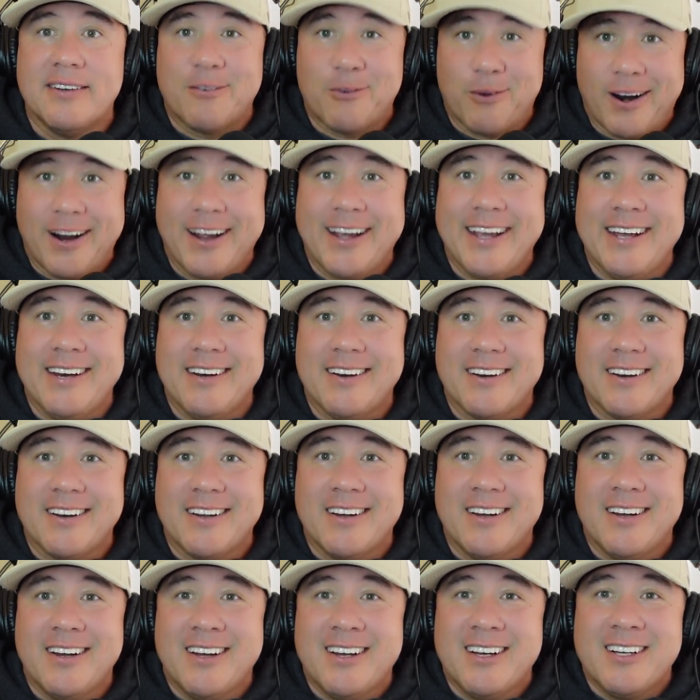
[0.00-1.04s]
right?
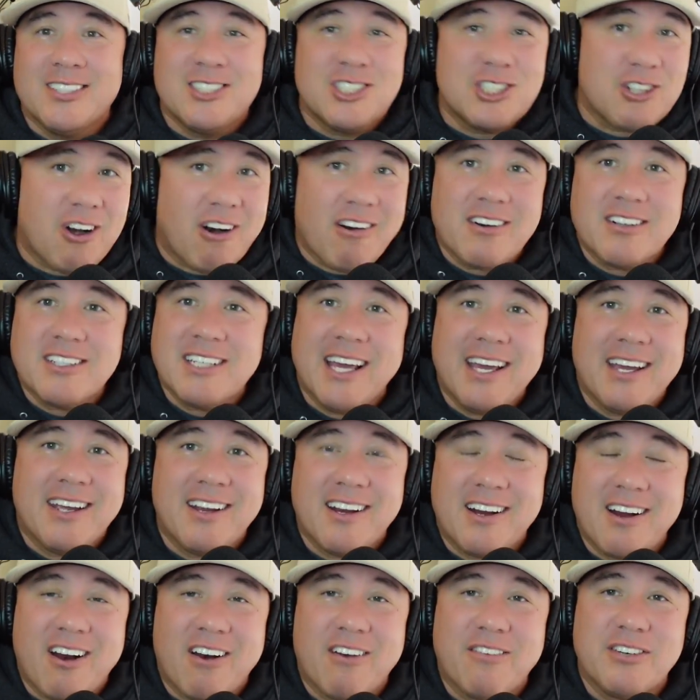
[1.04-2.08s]
Start
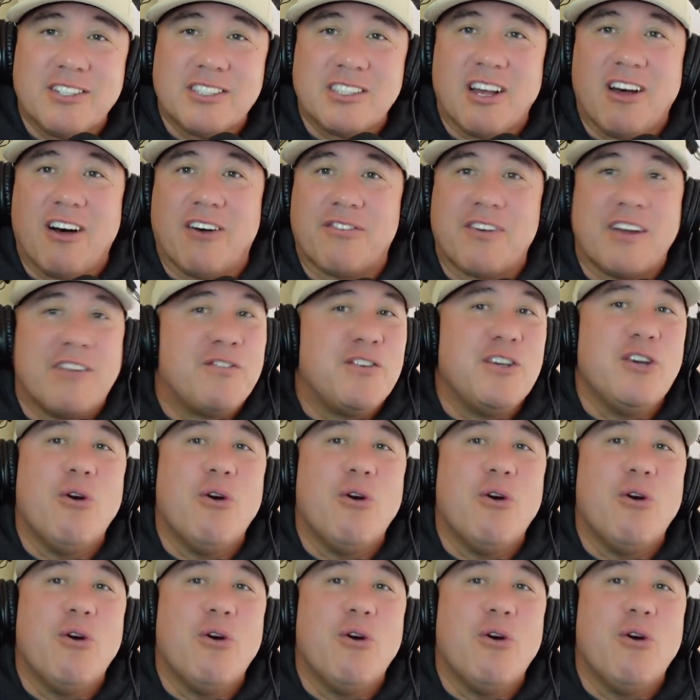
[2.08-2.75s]
taking care of yourself. If